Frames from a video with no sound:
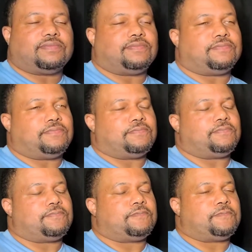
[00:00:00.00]

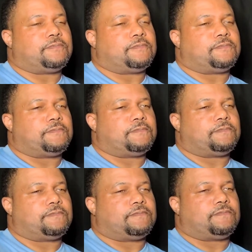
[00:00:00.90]

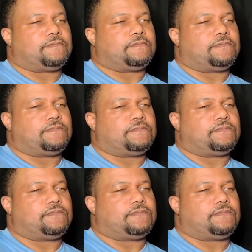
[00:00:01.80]

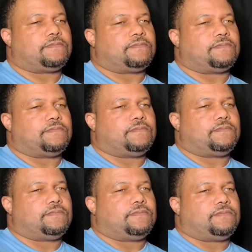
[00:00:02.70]

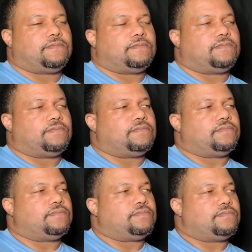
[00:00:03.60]

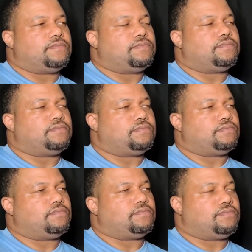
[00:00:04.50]

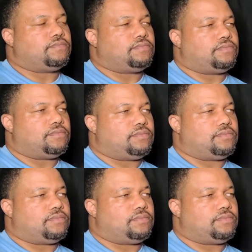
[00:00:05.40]
[no speech]